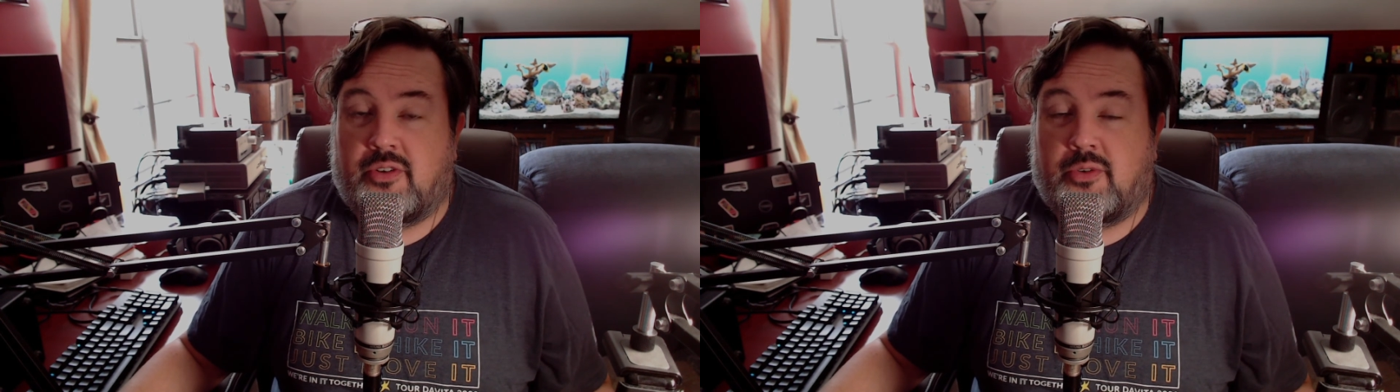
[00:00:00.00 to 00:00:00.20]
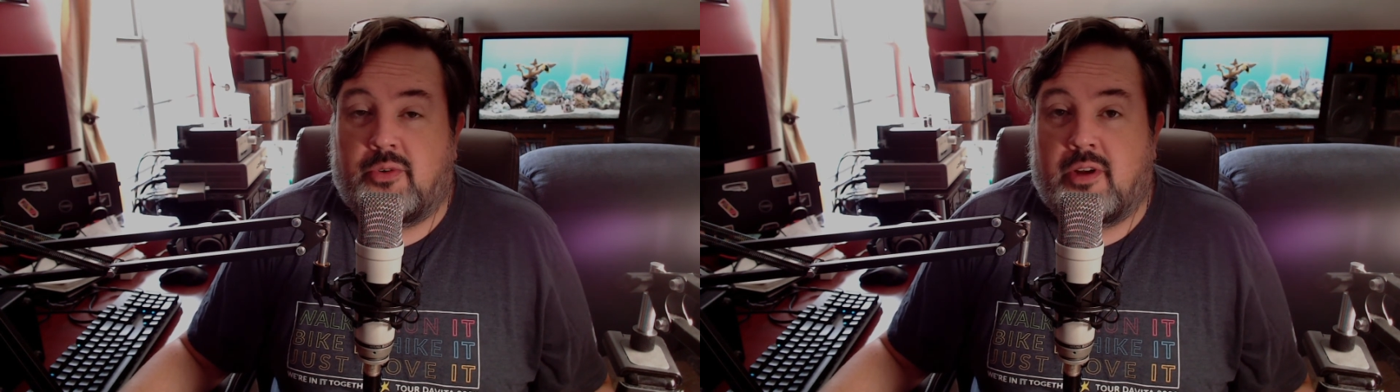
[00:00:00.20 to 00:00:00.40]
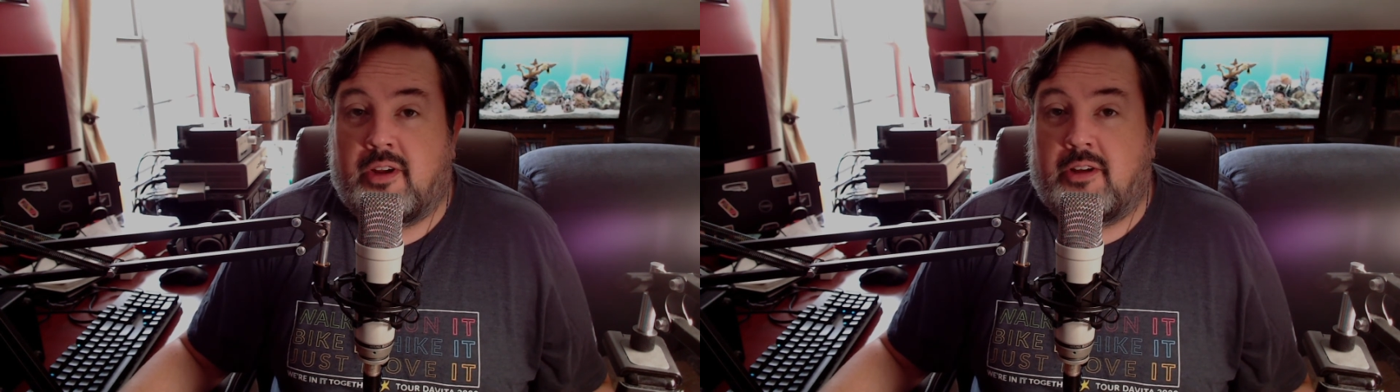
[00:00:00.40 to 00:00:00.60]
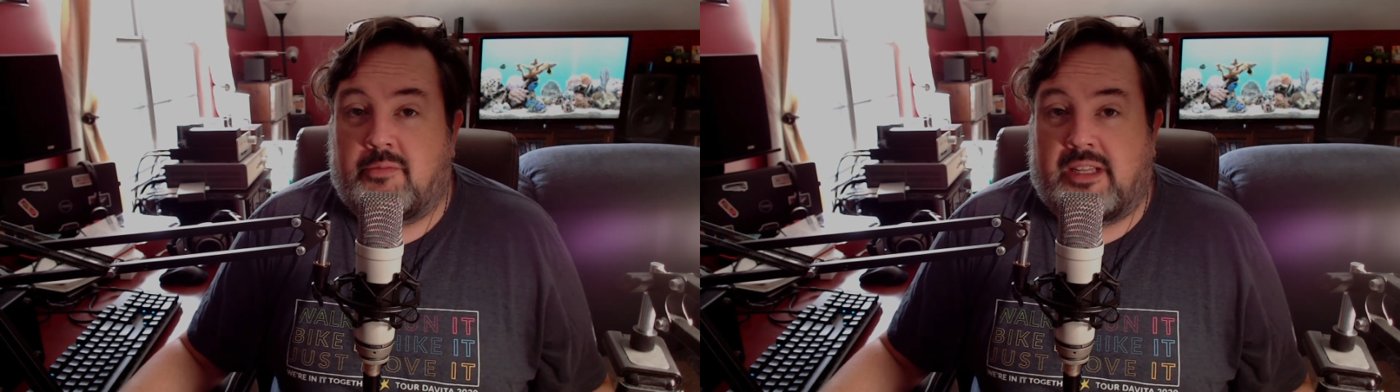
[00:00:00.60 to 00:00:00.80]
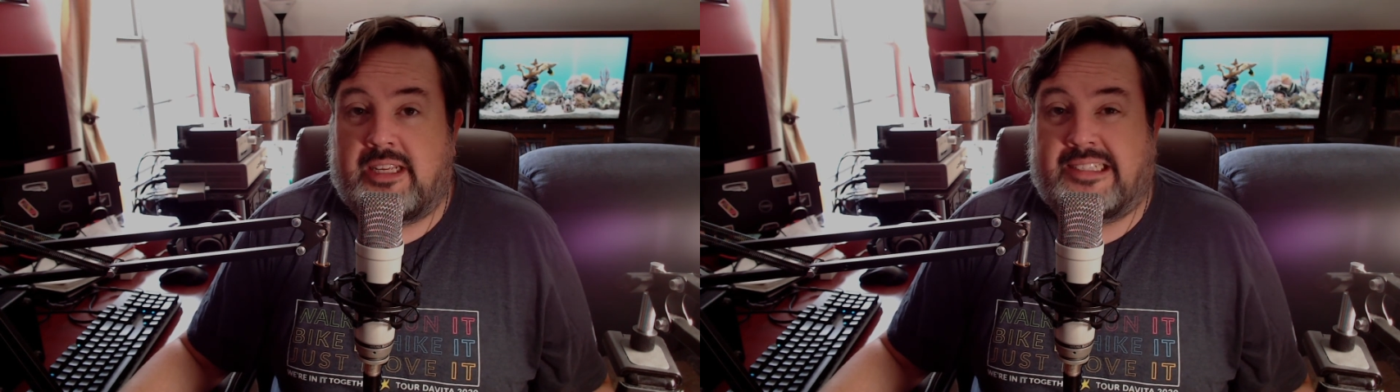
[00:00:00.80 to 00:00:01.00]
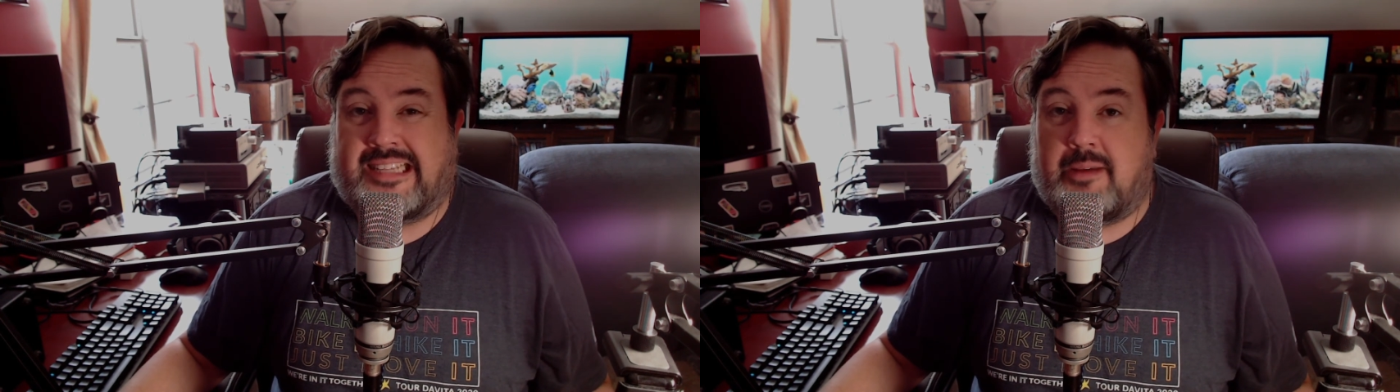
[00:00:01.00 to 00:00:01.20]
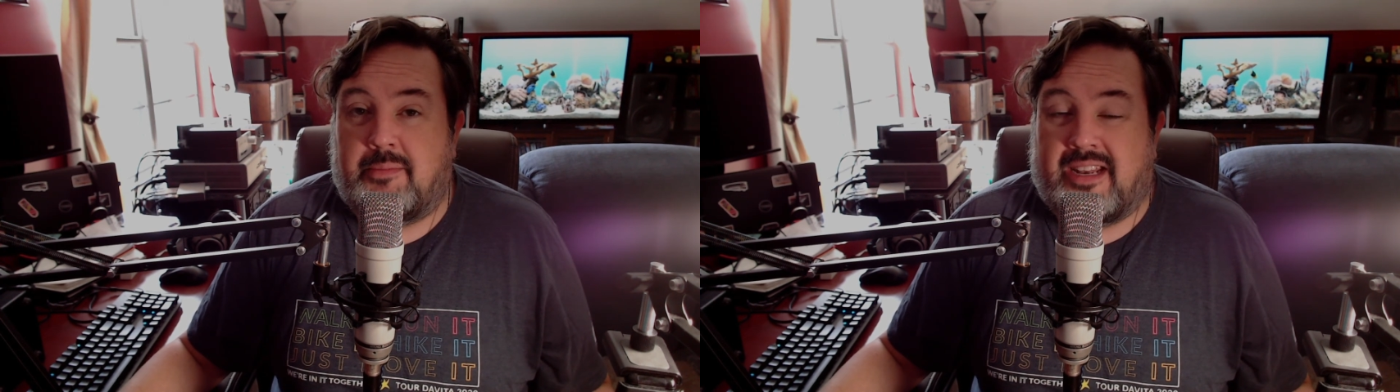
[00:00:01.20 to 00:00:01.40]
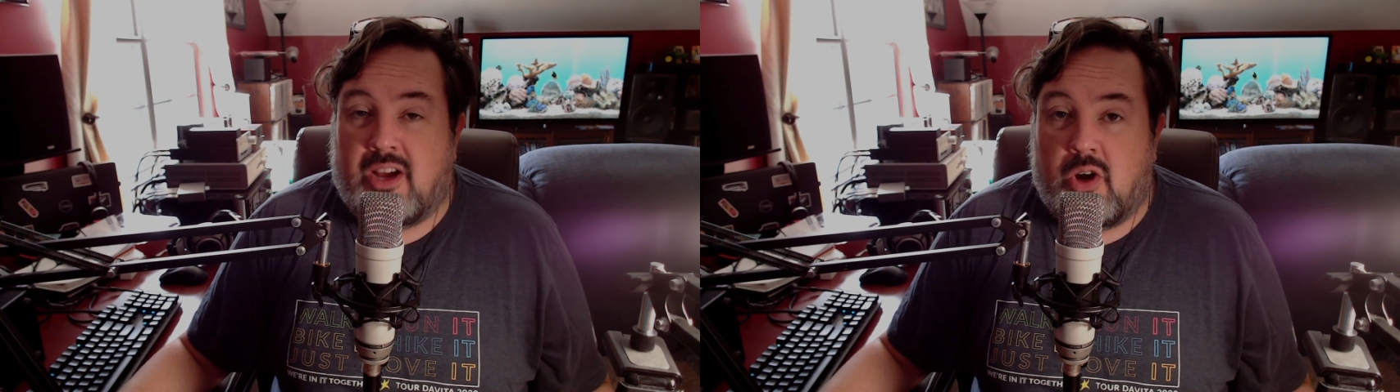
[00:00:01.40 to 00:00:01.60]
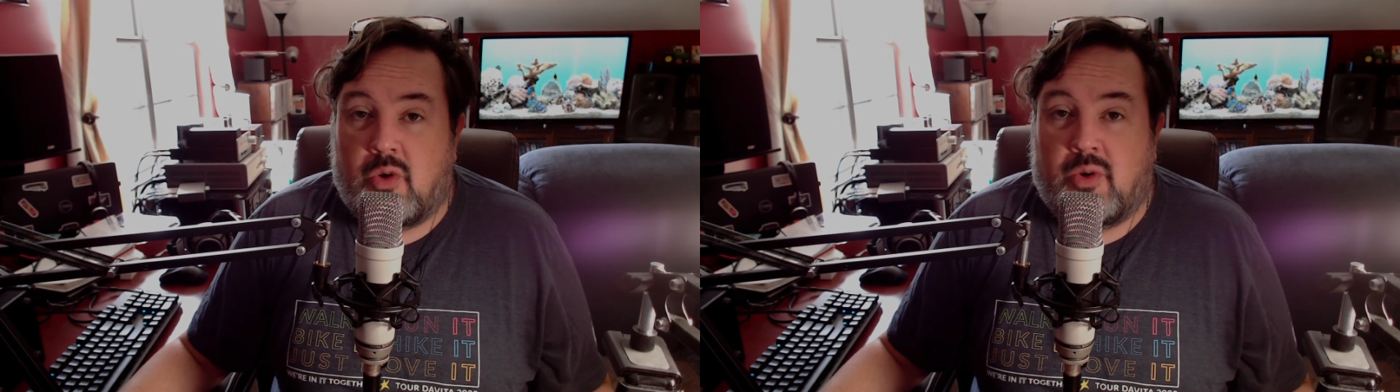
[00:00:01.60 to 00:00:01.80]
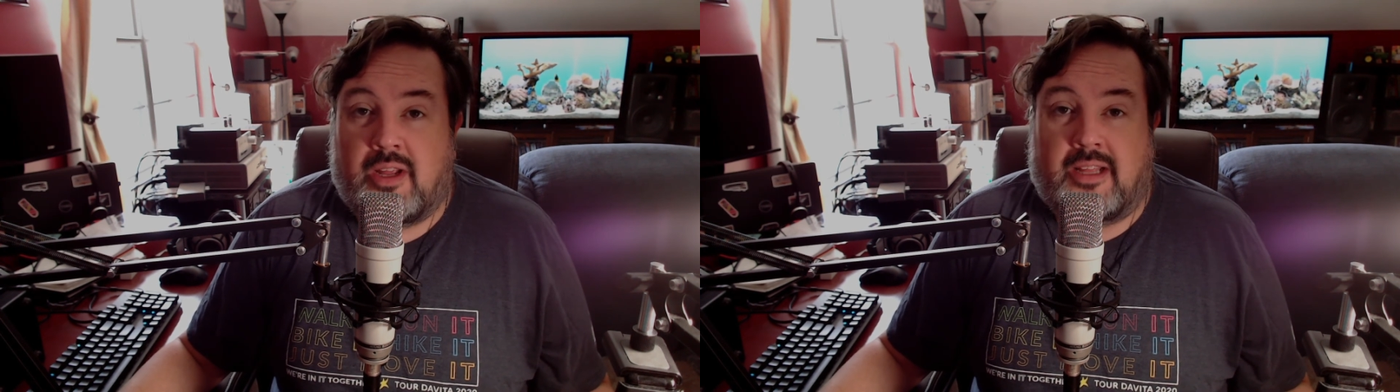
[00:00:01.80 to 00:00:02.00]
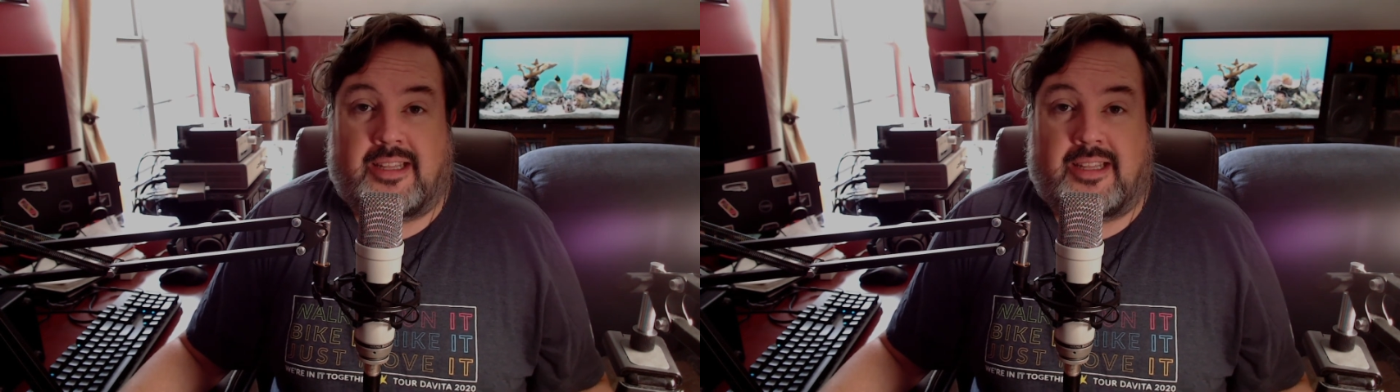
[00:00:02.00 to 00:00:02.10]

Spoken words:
do, please let me know.